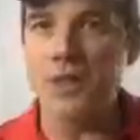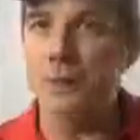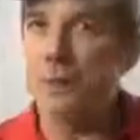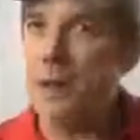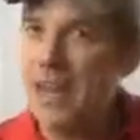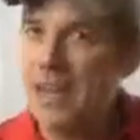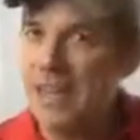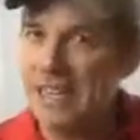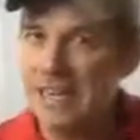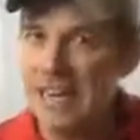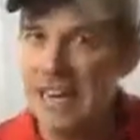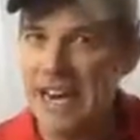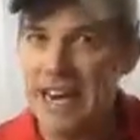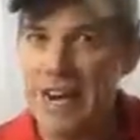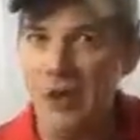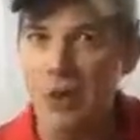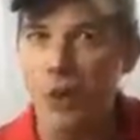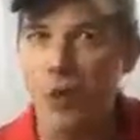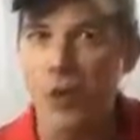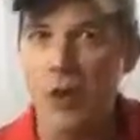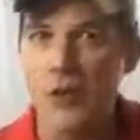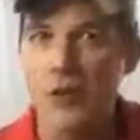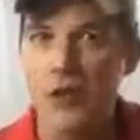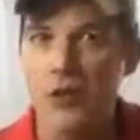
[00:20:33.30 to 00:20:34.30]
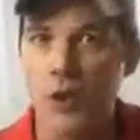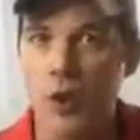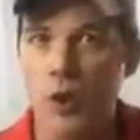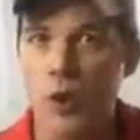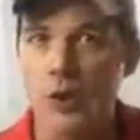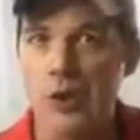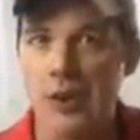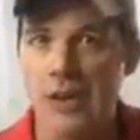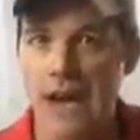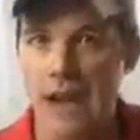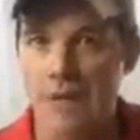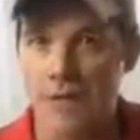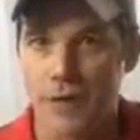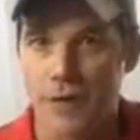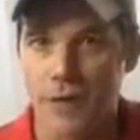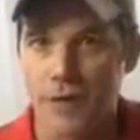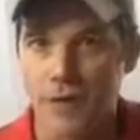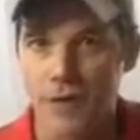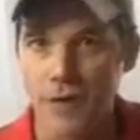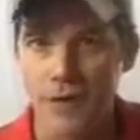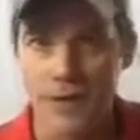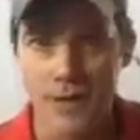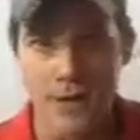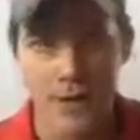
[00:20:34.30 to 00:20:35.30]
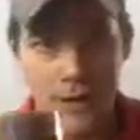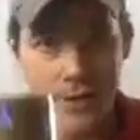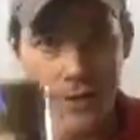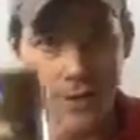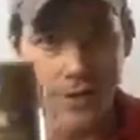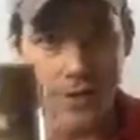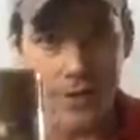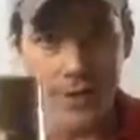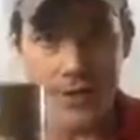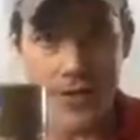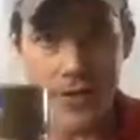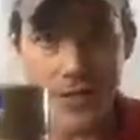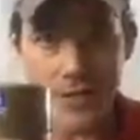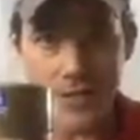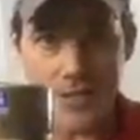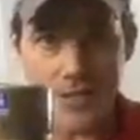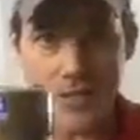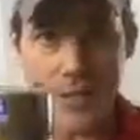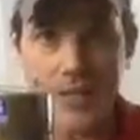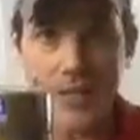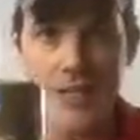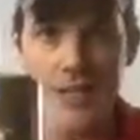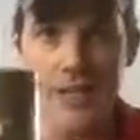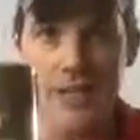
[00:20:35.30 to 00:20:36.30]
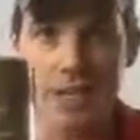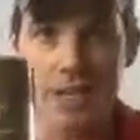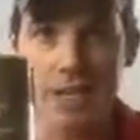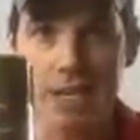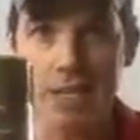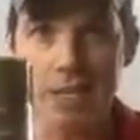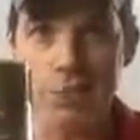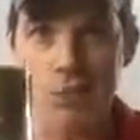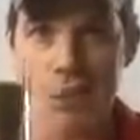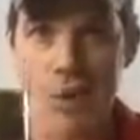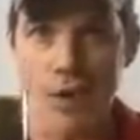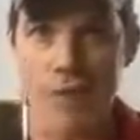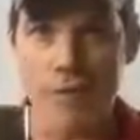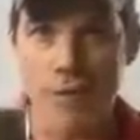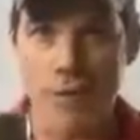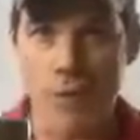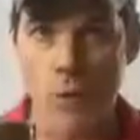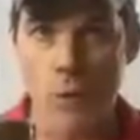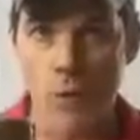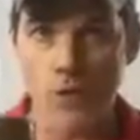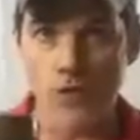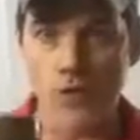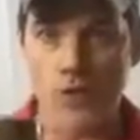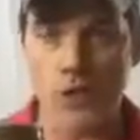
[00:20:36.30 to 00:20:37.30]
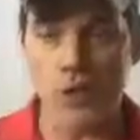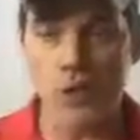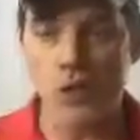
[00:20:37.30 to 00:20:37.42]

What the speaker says: the paint can with your lever. This is where force is